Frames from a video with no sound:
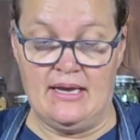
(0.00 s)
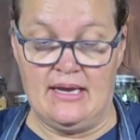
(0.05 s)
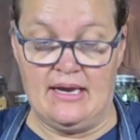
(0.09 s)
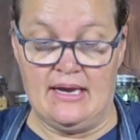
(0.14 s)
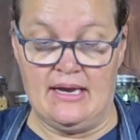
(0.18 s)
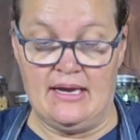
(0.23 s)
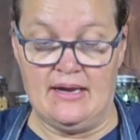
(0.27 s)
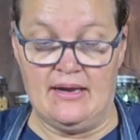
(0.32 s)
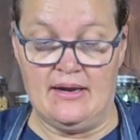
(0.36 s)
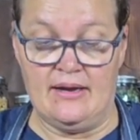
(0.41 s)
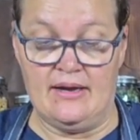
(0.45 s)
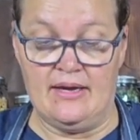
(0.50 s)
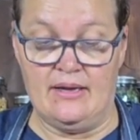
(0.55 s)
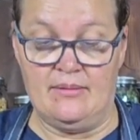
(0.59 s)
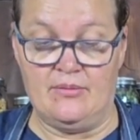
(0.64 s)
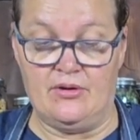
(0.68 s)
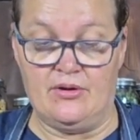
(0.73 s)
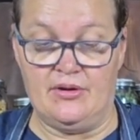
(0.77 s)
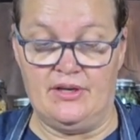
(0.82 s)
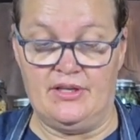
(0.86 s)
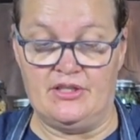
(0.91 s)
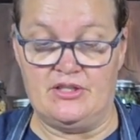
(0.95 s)
and I am
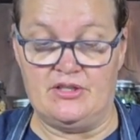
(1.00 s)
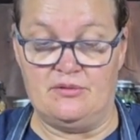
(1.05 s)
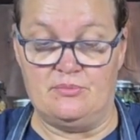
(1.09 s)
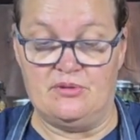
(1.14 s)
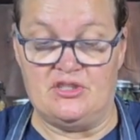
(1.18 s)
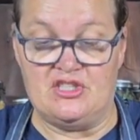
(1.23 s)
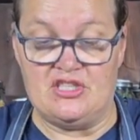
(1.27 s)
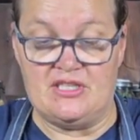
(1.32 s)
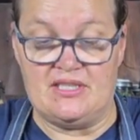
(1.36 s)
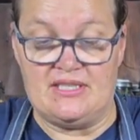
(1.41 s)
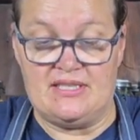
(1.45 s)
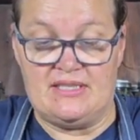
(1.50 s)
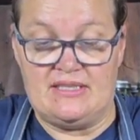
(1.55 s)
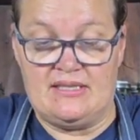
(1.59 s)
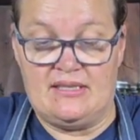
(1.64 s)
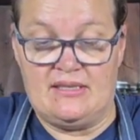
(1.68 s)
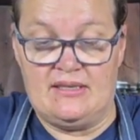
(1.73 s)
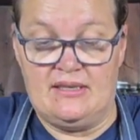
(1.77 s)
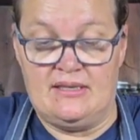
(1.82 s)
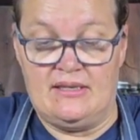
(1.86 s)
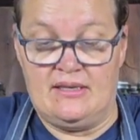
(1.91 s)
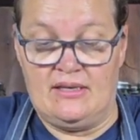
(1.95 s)
going to just
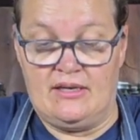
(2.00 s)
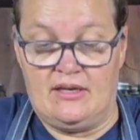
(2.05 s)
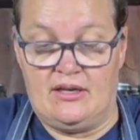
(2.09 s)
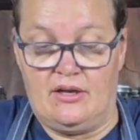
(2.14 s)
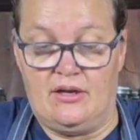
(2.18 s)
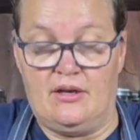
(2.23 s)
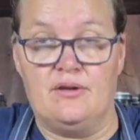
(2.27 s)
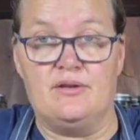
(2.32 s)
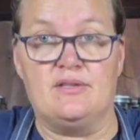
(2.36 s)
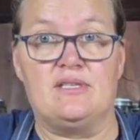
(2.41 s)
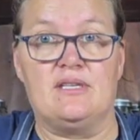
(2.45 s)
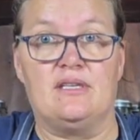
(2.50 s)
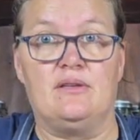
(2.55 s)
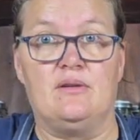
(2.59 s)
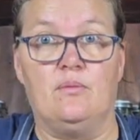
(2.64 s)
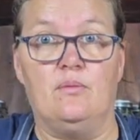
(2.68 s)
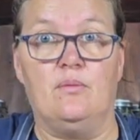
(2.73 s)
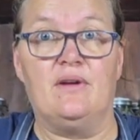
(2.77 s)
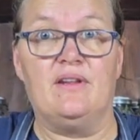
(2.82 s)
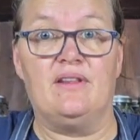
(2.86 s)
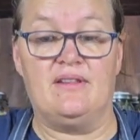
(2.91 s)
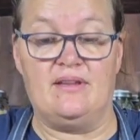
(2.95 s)
close
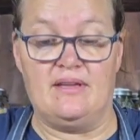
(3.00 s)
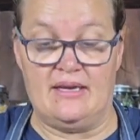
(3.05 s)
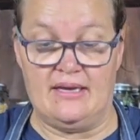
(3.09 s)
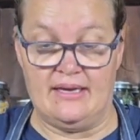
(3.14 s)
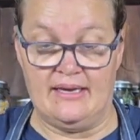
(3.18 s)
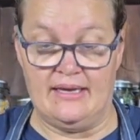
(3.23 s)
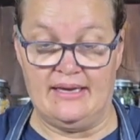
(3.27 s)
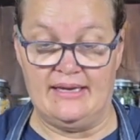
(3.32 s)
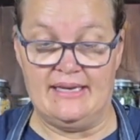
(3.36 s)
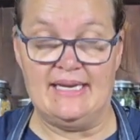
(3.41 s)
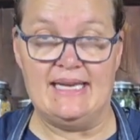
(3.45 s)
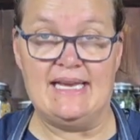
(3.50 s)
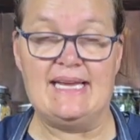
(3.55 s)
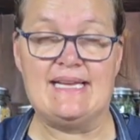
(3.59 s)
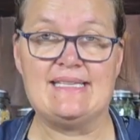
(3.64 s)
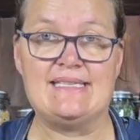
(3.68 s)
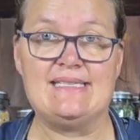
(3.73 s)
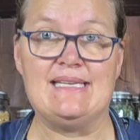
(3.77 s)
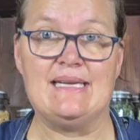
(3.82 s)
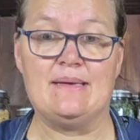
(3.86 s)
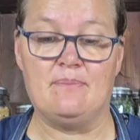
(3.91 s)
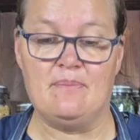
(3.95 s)
it with an
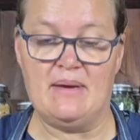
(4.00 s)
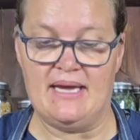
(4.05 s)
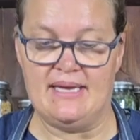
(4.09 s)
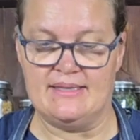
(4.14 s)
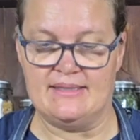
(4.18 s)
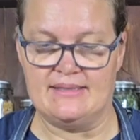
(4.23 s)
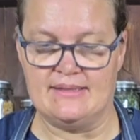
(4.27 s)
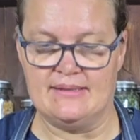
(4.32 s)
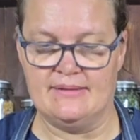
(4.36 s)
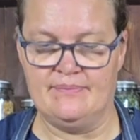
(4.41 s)
elastic band.